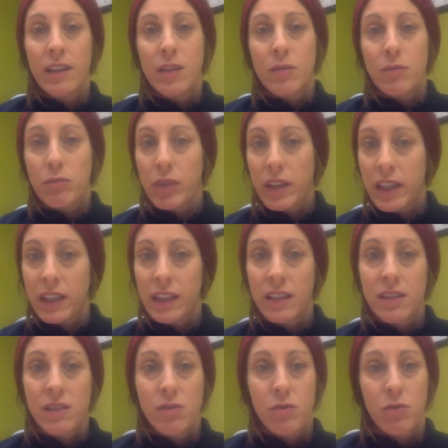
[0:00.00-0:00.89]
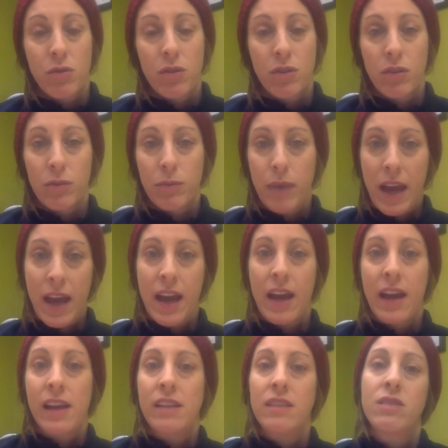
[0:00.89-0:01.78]
blankets or
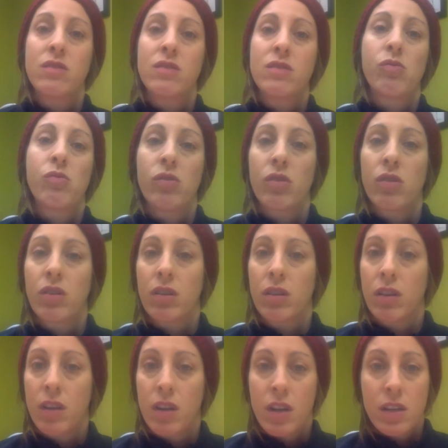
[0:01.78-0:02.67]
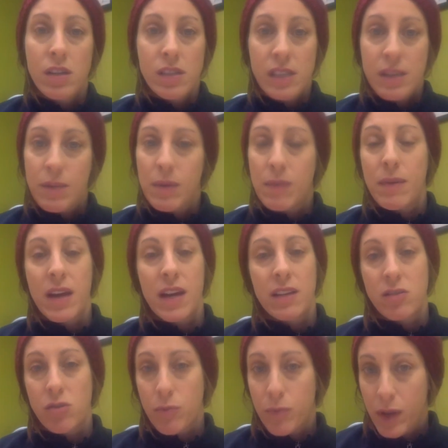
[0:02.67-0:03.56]
pads or sleeping bags or
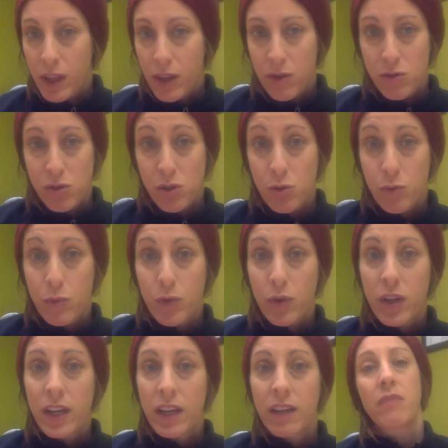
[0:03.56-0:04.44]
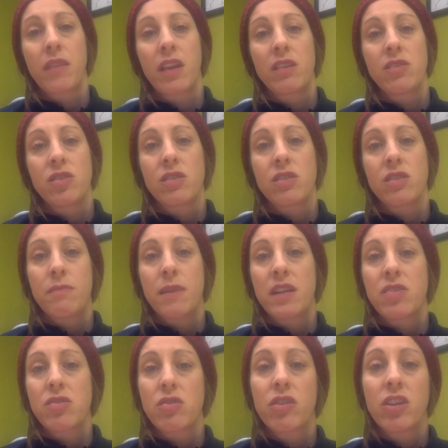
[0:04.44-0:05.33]
pillows you bring.
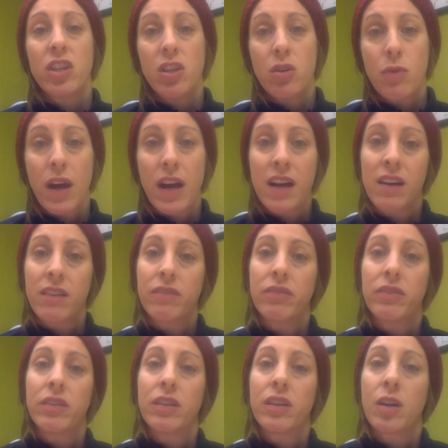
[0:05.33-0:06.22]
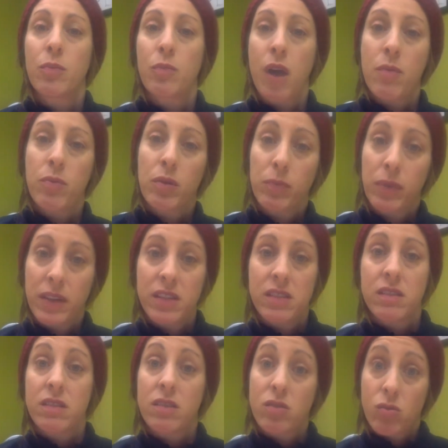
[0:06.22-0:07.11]
Just make sure that you have a proper
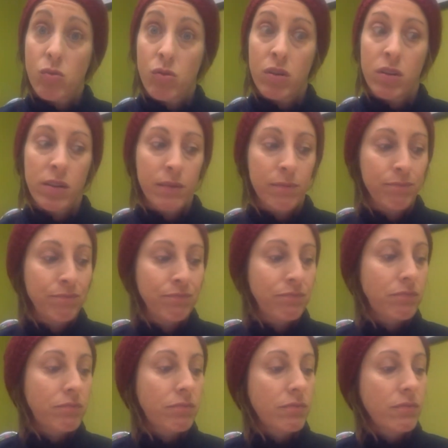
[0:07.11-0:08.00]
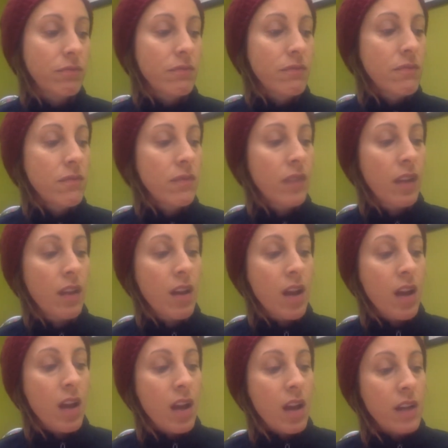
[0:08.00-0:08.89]
place to store them.
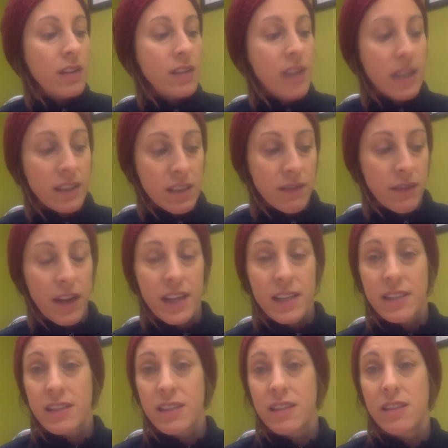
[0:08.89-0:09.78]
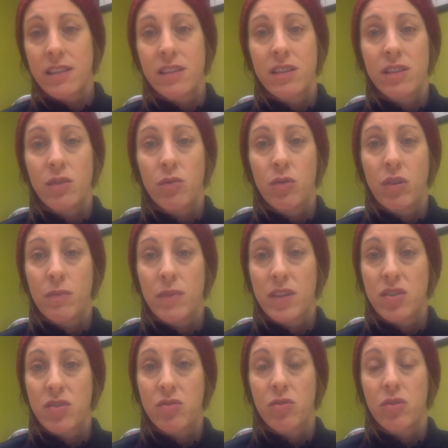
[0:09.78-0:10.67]
Tech devices, you
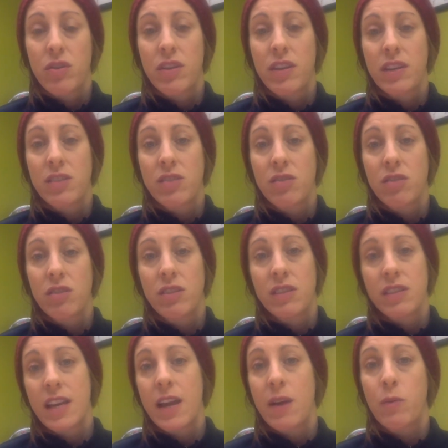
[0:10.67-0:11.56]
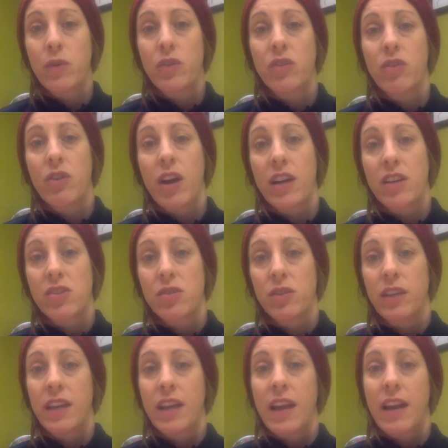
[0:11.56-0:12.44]
want to be sure that during the day when you're
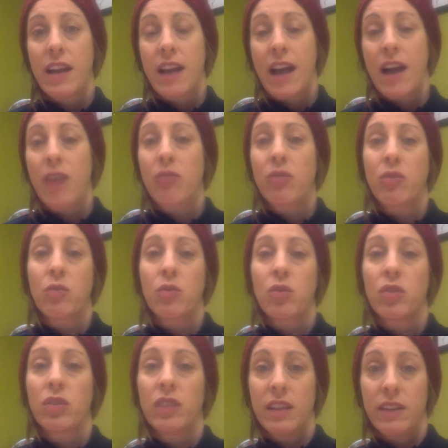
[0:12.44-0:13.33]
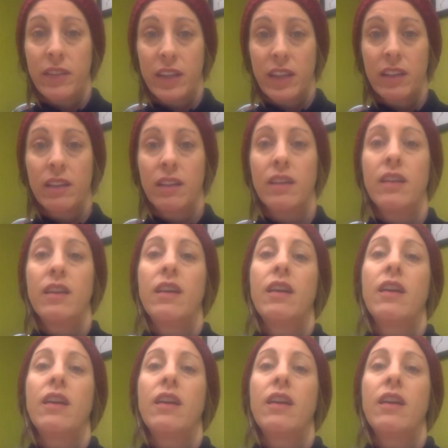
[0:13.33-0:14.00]
actually out in the world living,